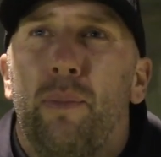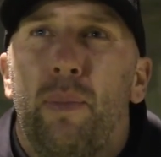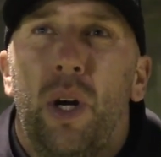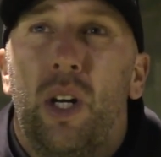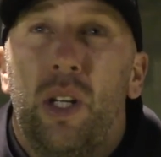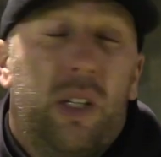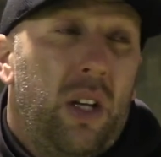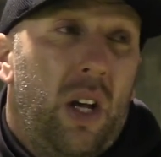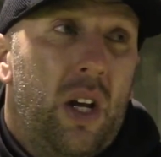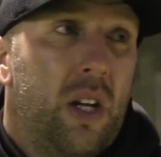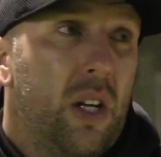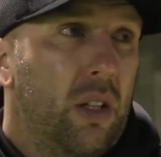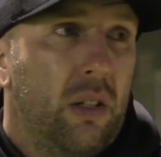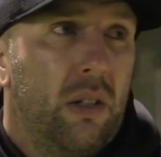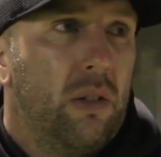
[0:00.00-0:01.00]
But, yeah,
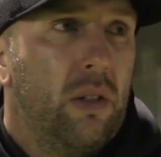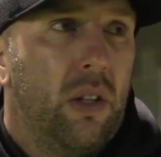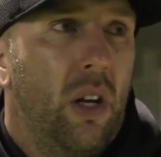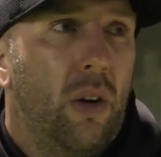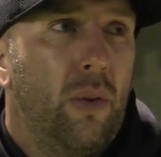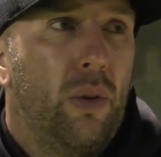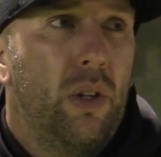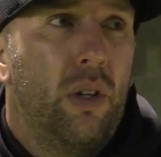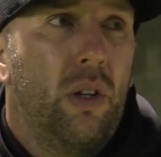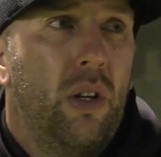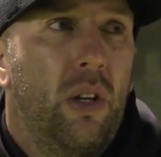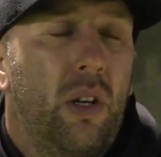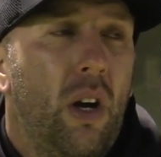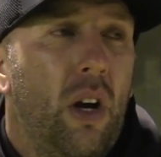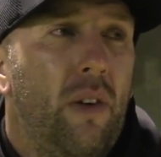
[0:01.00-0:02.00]
you know,
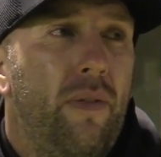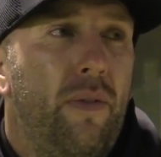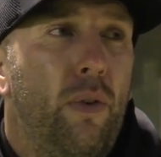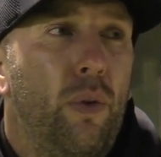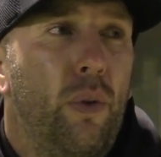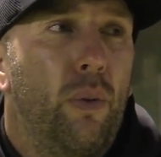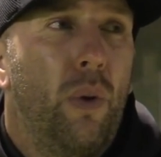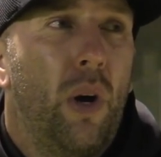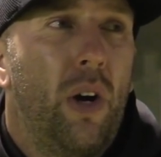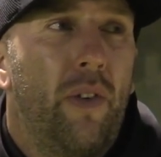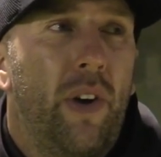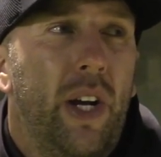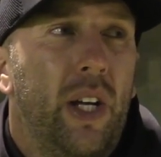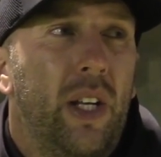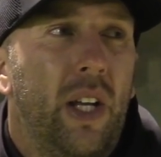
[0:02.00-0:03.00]
we can't fault the work
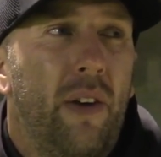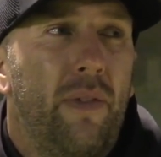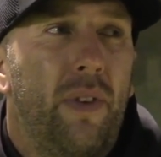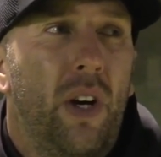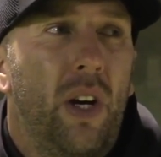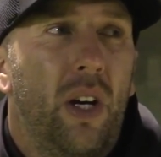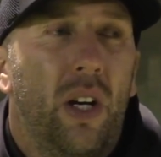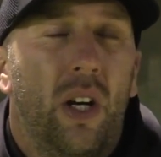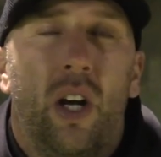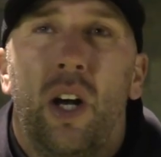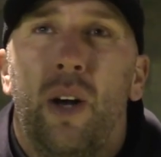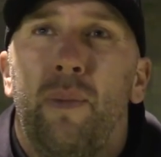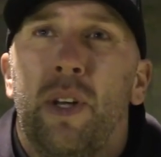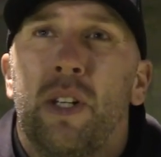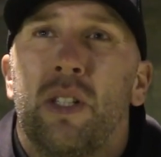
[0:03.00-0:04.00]
rate and the effort.
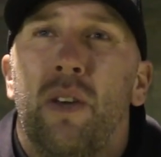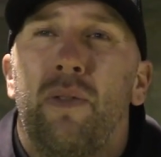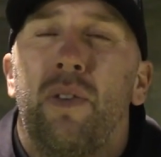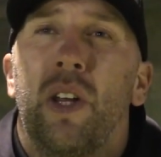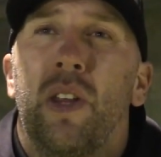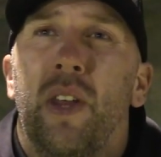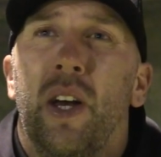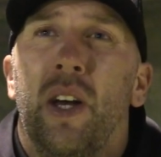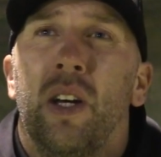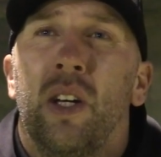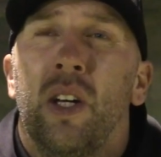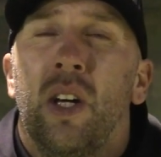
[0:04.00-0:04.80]
That's definitely there.